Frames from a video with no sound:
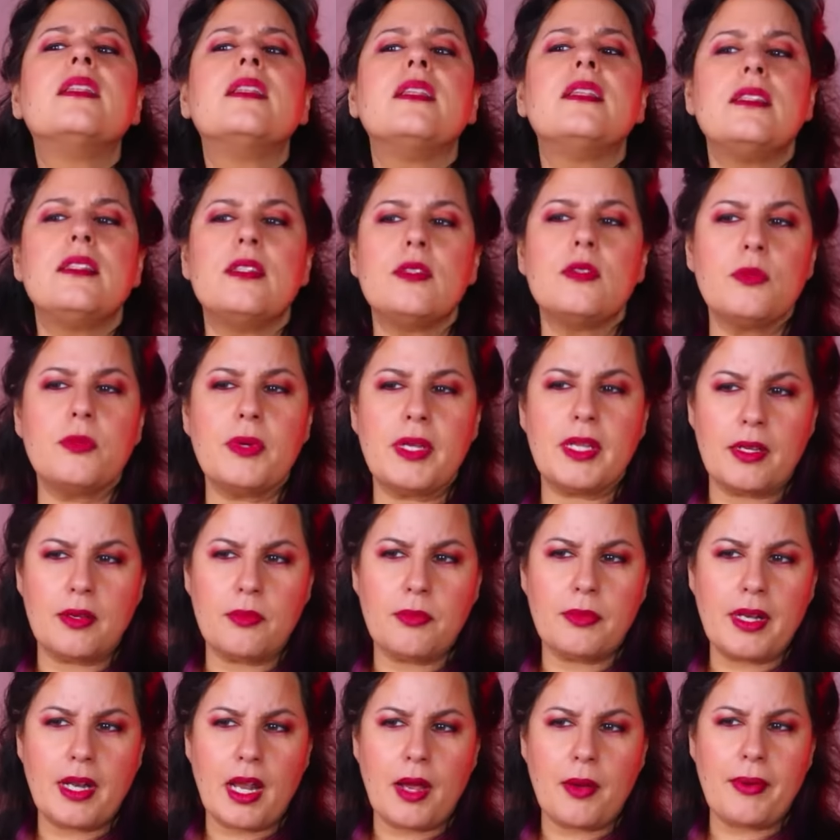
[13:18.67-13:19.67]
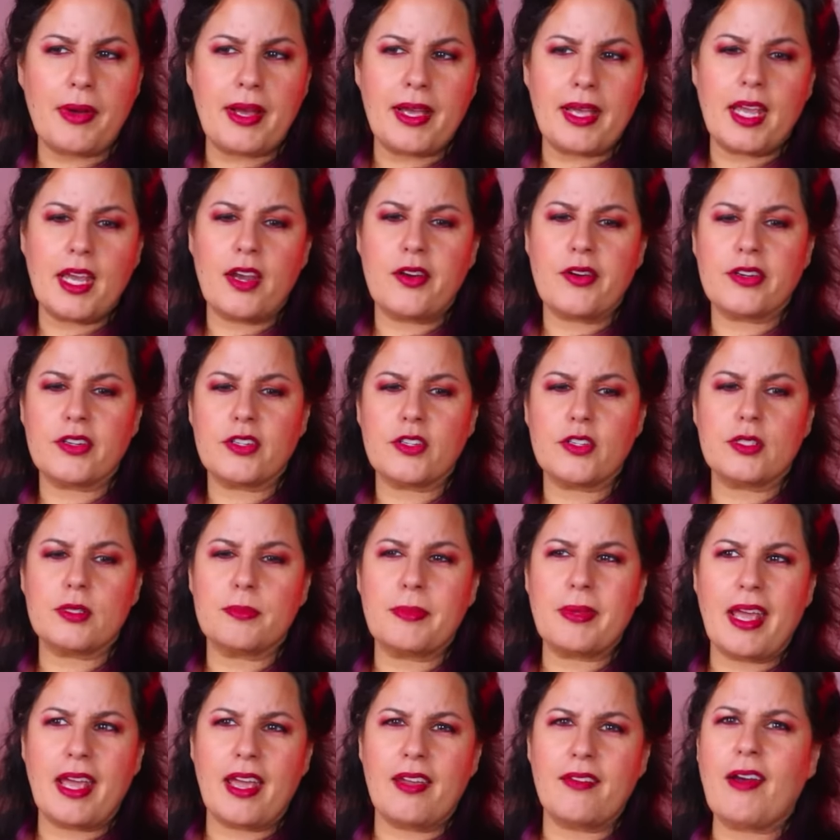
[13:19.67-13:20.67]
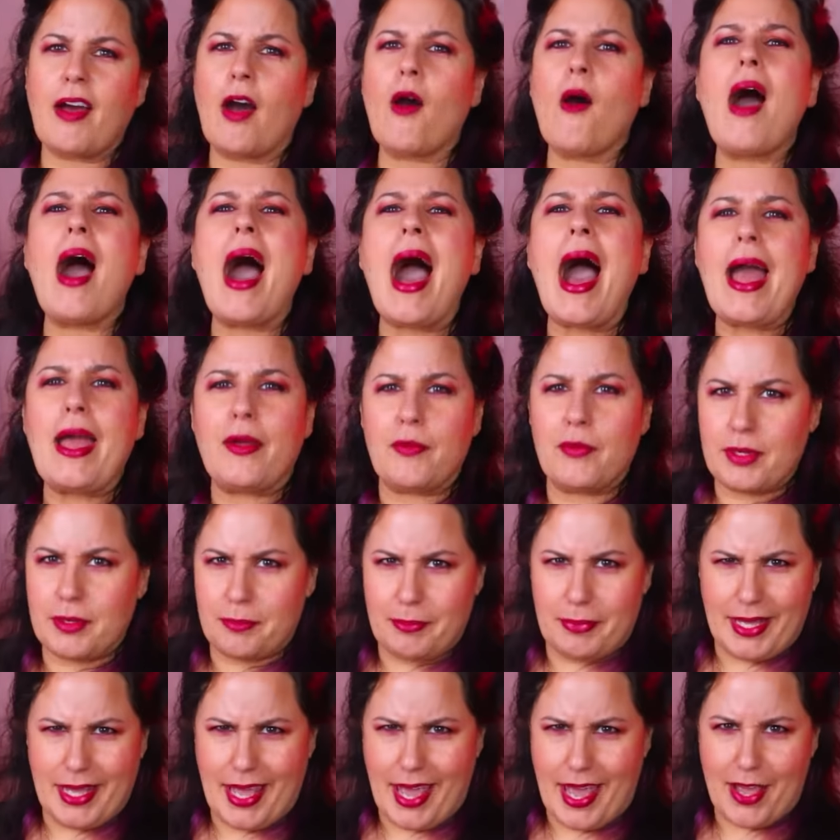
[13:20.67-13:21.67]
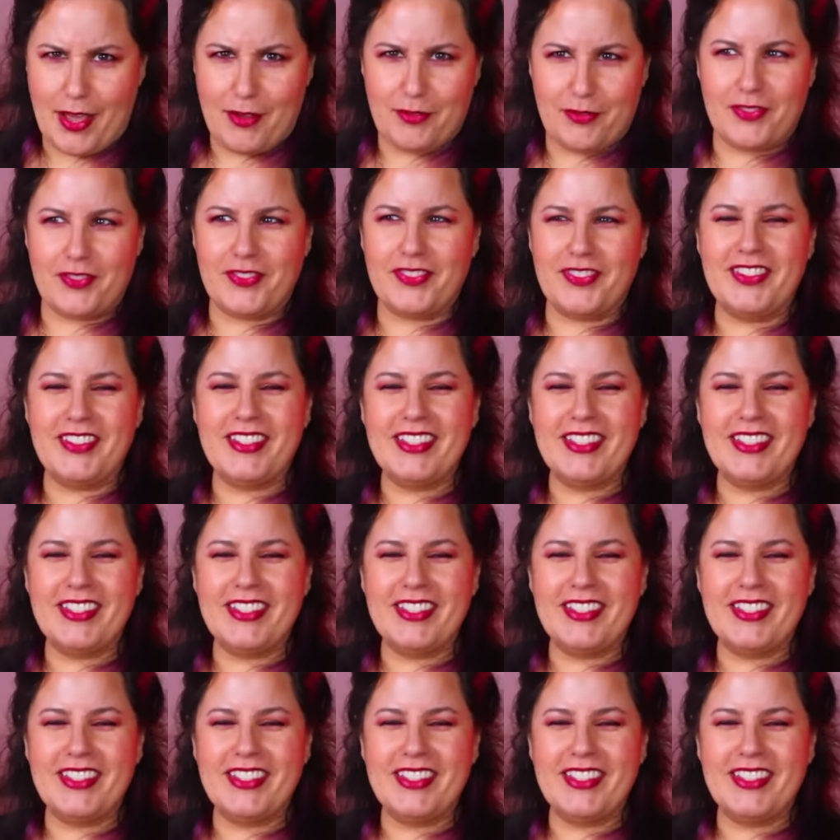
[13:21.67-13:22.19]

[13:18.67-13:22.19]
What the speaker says: This is when I want characters to behave how I would behave.